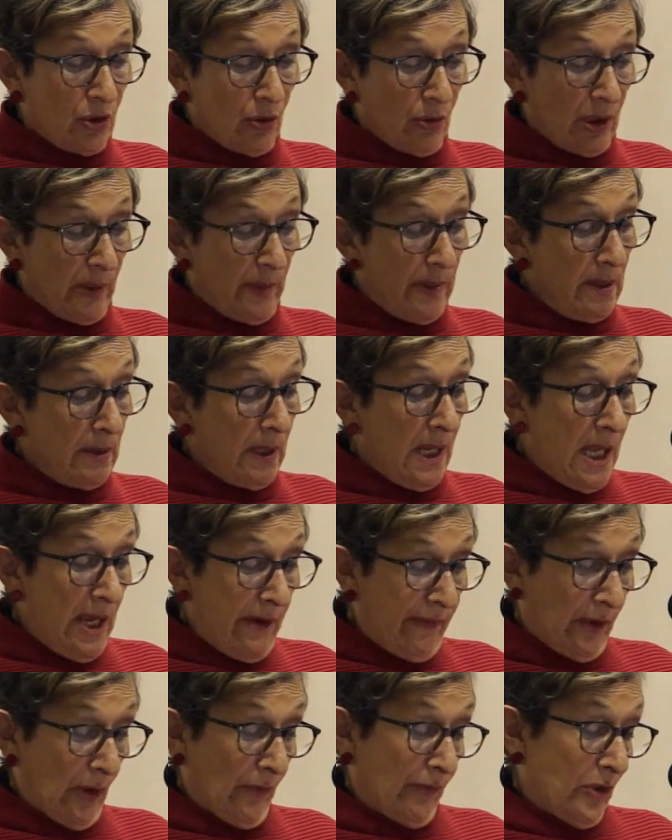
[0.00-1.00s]
during the period,
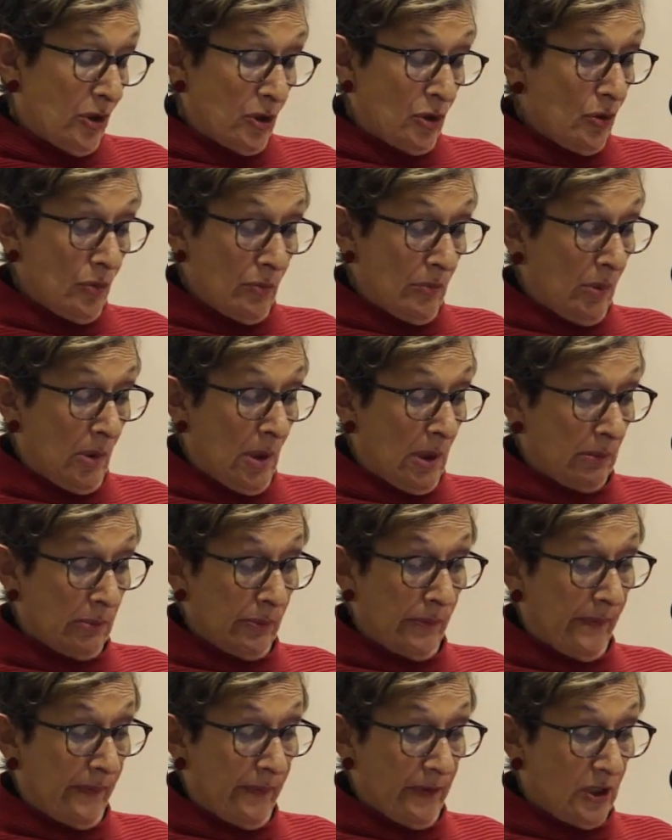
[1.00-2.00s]
even of the,
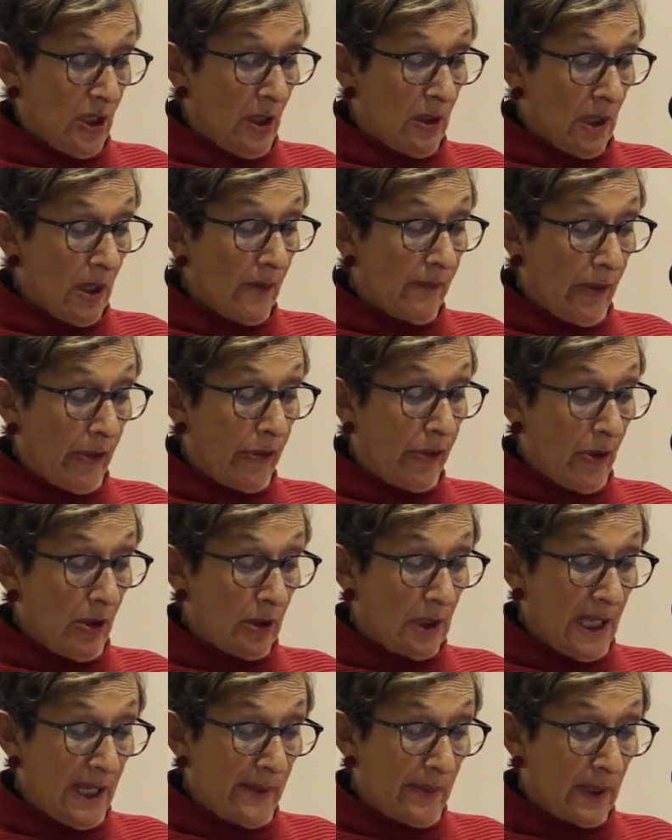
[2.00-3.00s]
well, certainly of the
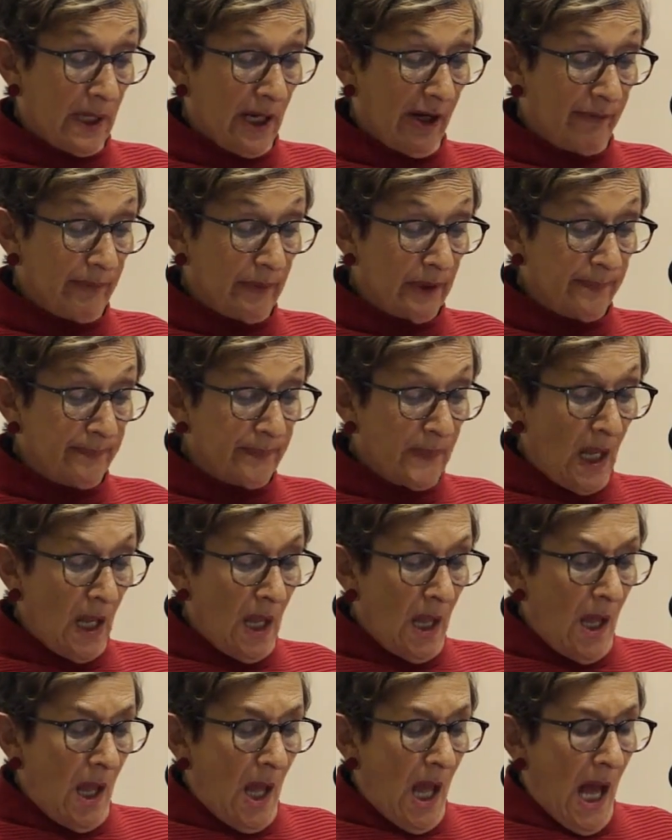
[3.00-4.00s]
third Labour government.
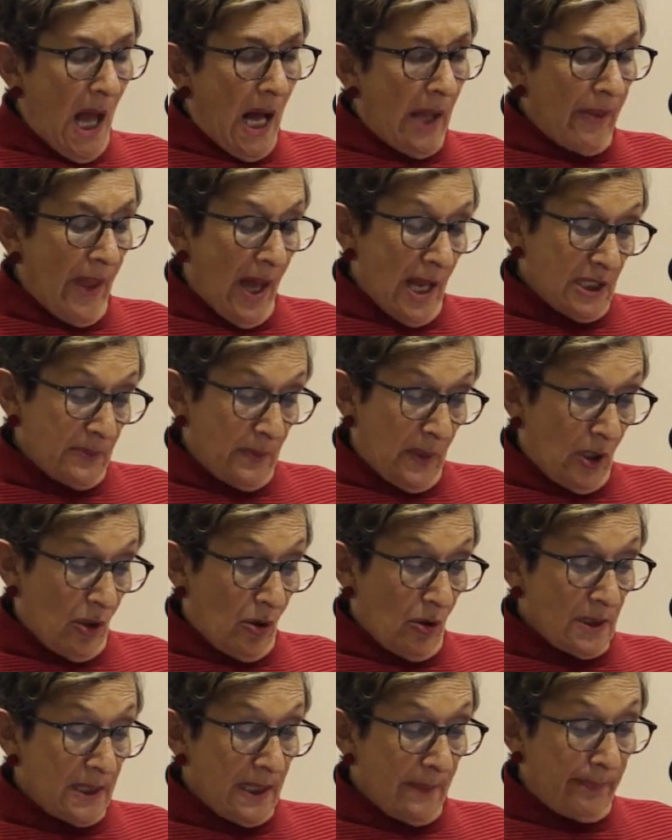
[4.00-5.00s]
And that's
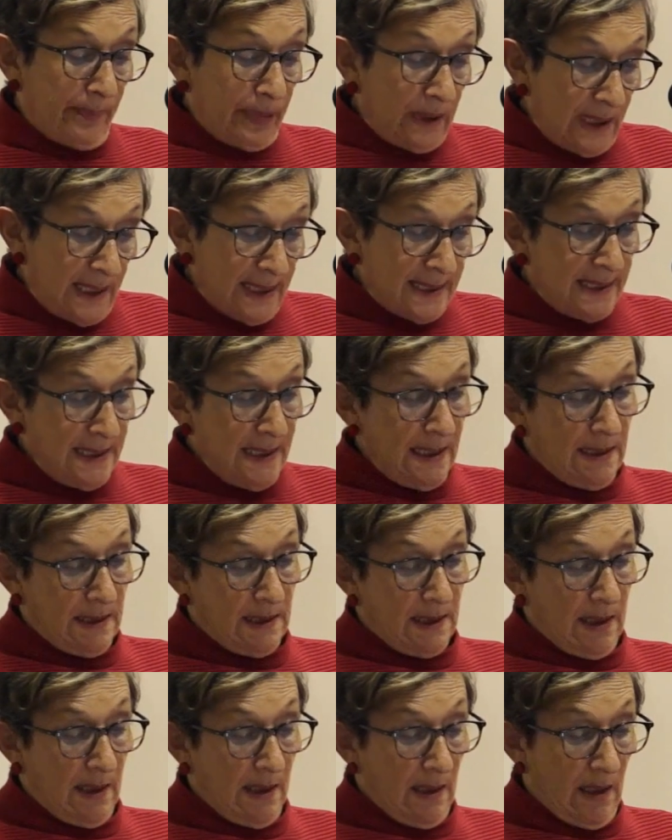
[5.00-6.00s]
because
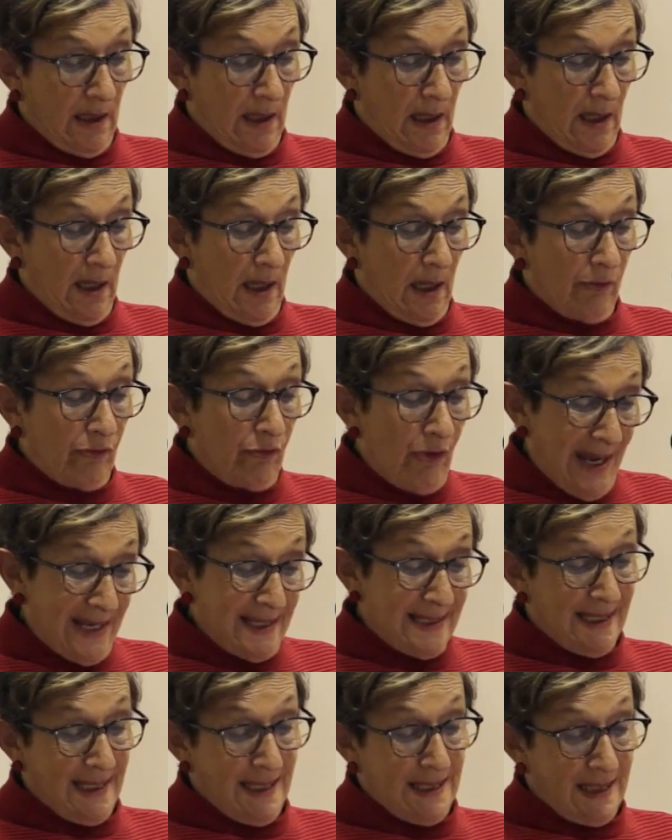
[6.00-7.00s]
implicit
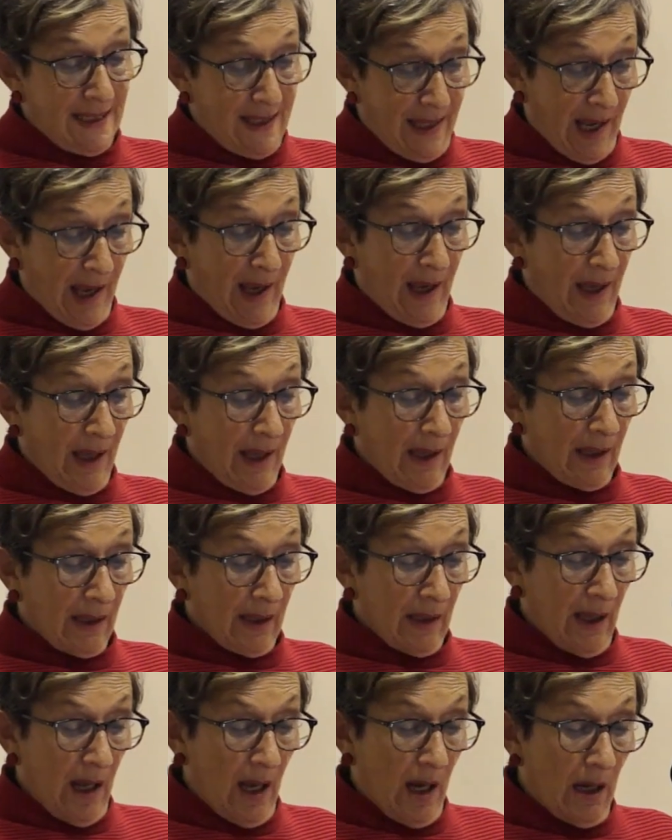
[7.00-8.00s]
racist
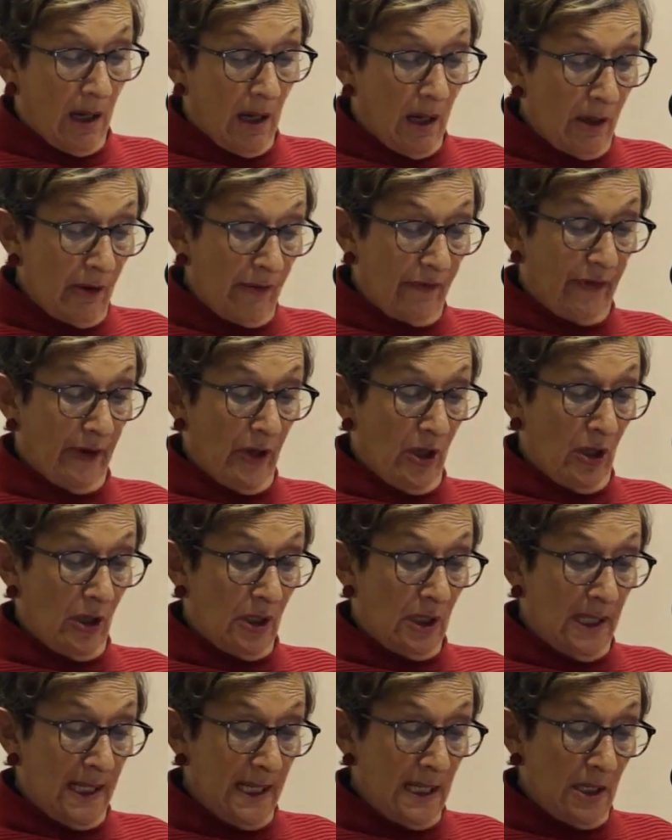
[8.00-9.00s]
thinking,
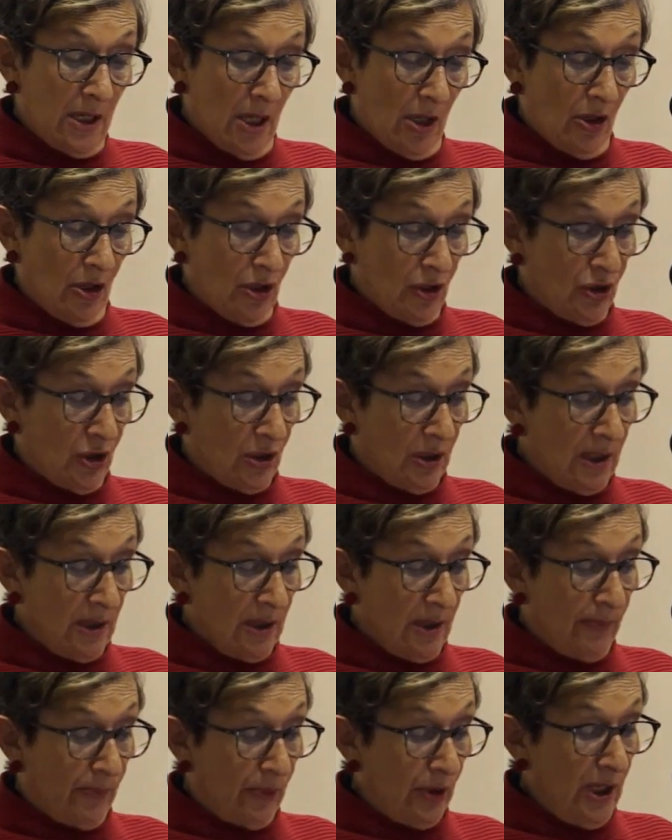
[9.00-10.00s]
overtly nurtured
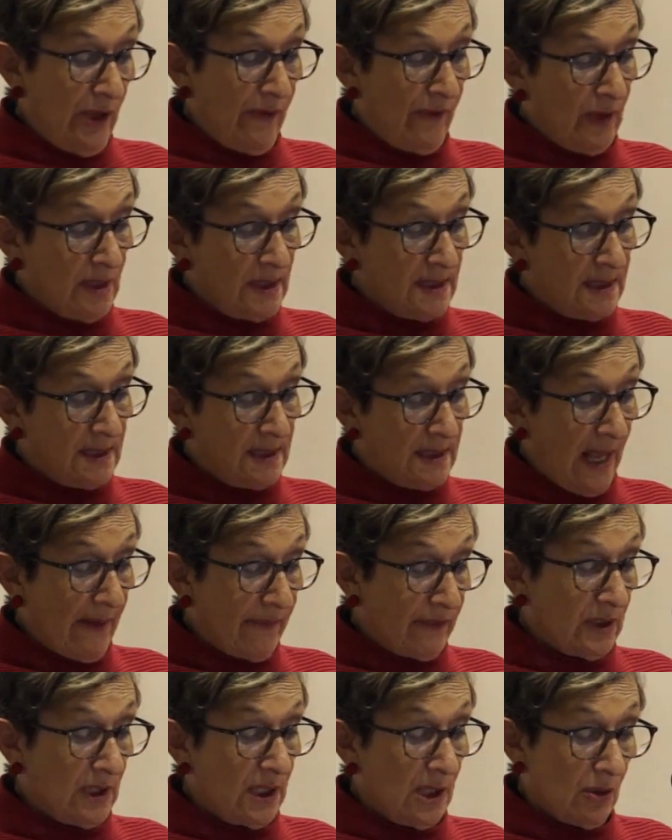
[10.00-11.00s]
in the previous
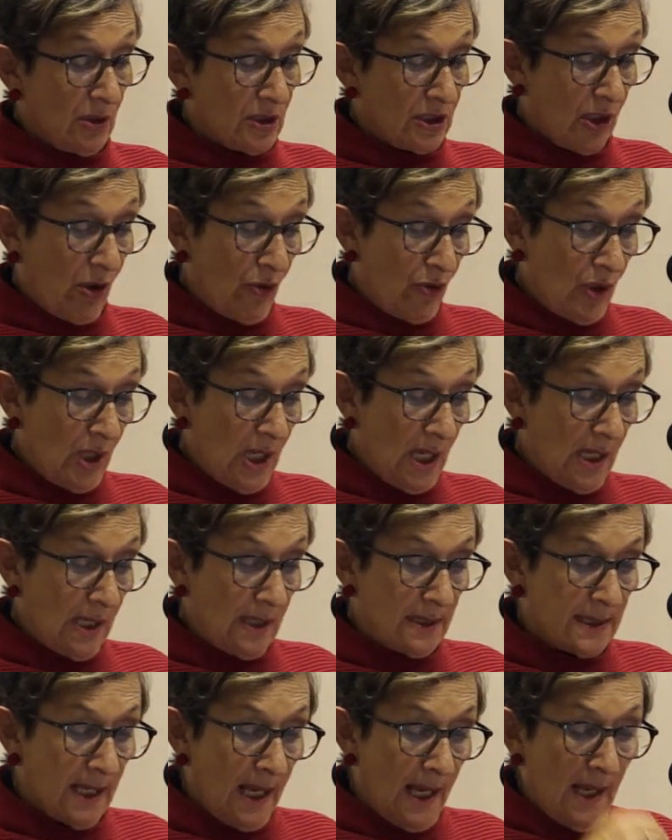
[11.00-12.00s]
70 or so
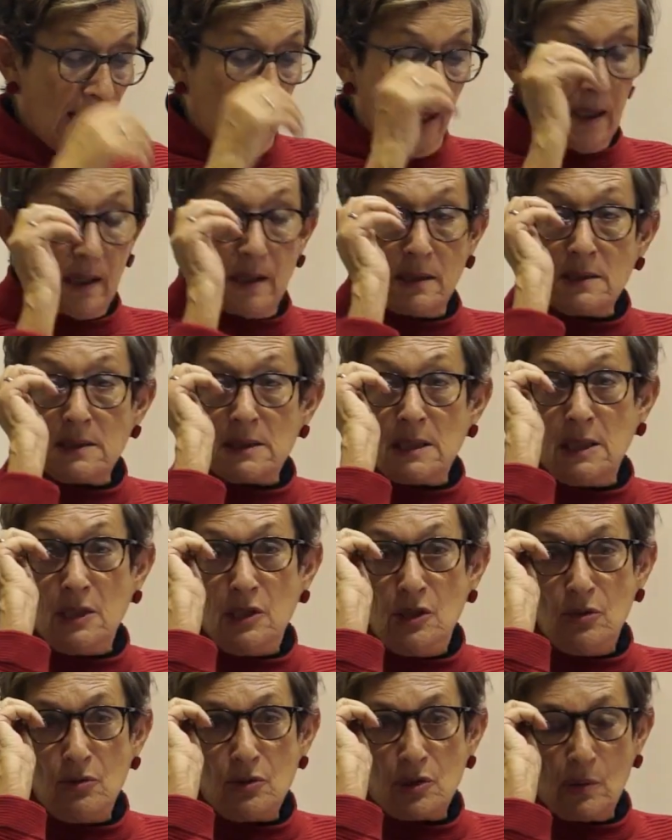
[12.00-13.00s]
years,
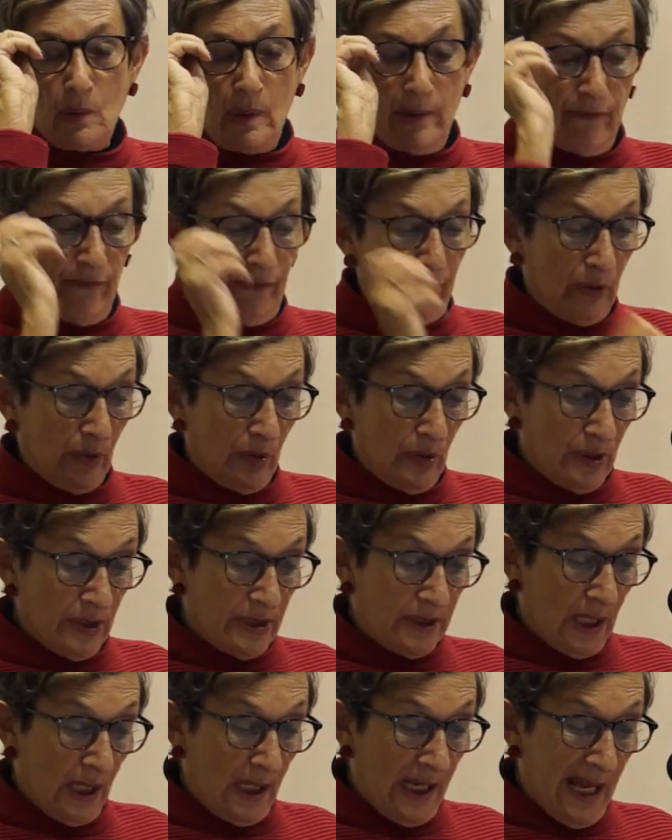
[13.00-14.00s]
continued to
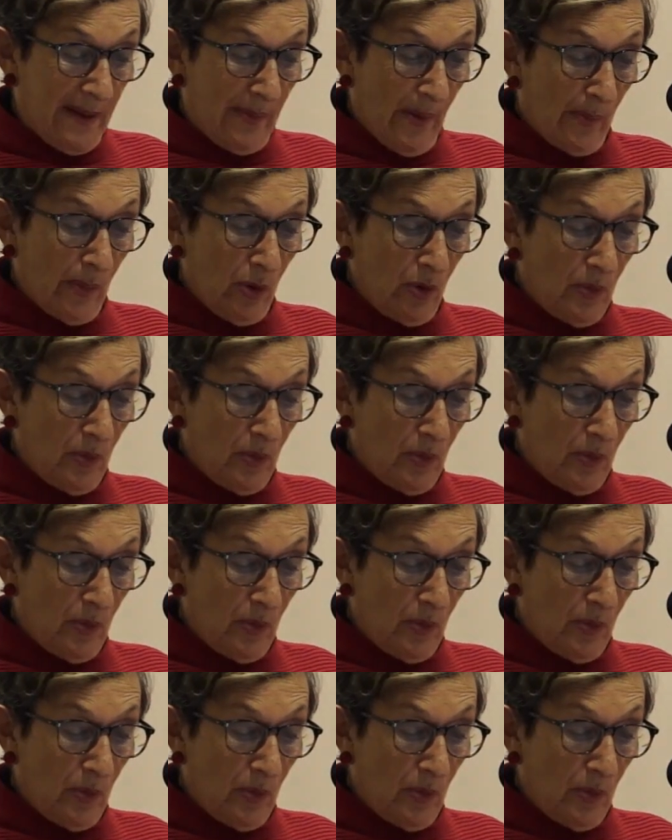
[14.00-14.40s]
influence the Labour